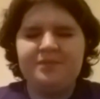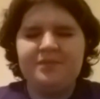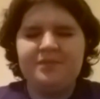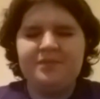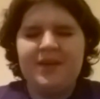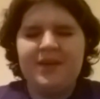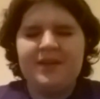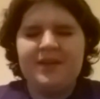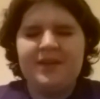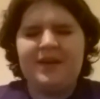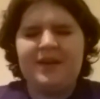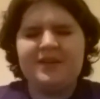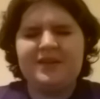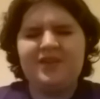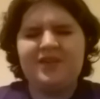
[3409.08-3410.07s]
they're
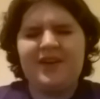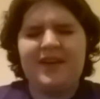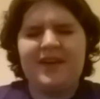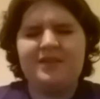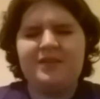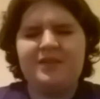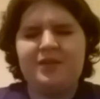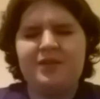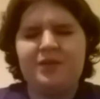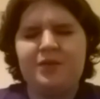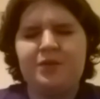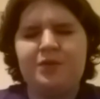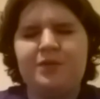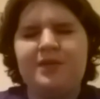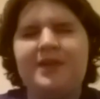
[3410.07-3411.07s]
trying to
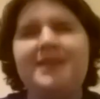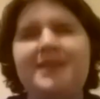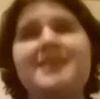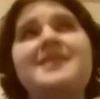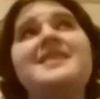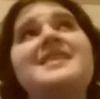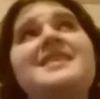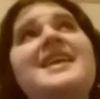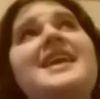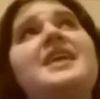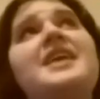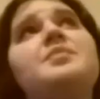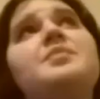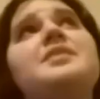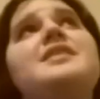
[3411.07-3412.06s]
keep
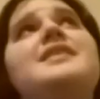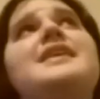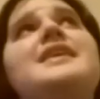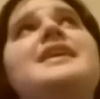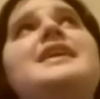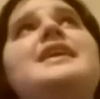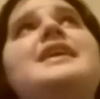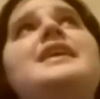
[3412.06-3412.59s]
the